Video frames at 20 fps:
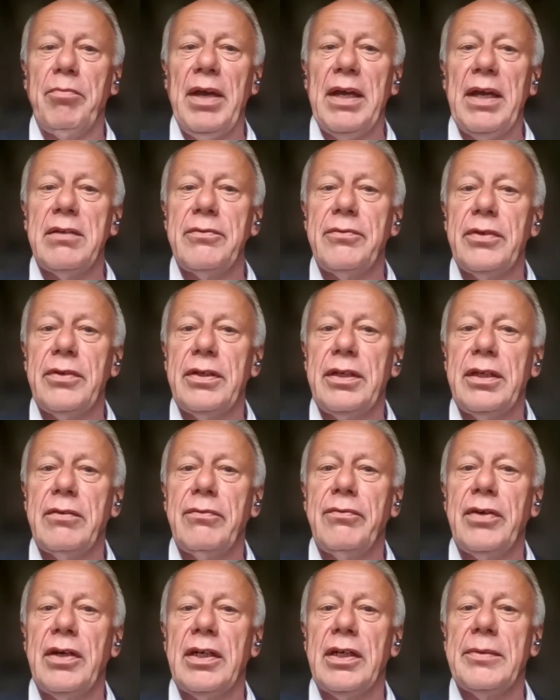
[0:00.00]
benefiting
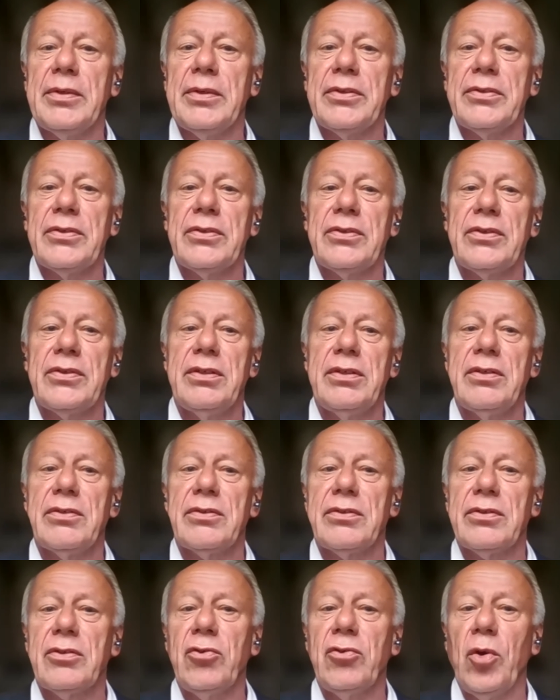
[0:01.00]
farmers,
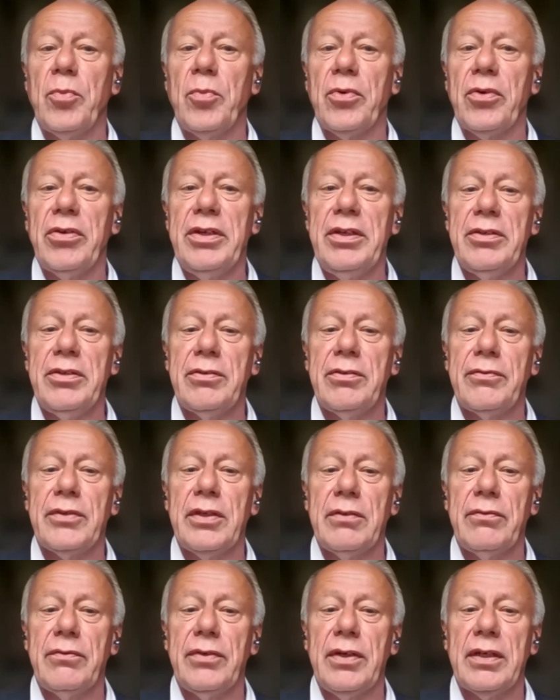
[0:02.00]
citizens, cooperatives,
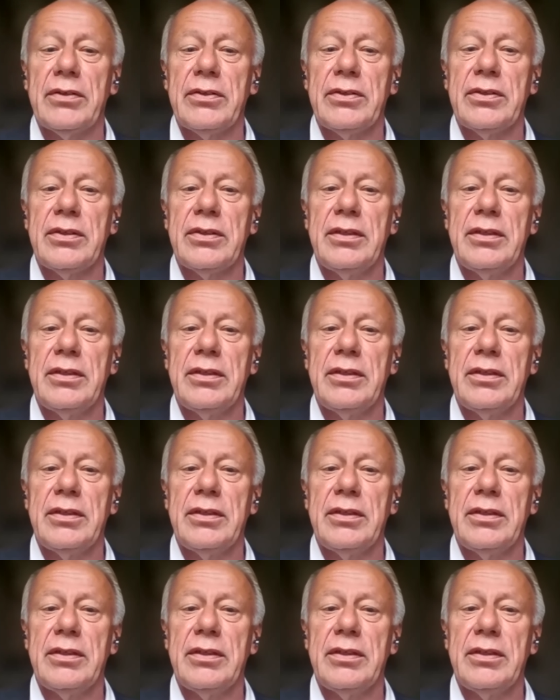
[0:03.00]
and funds.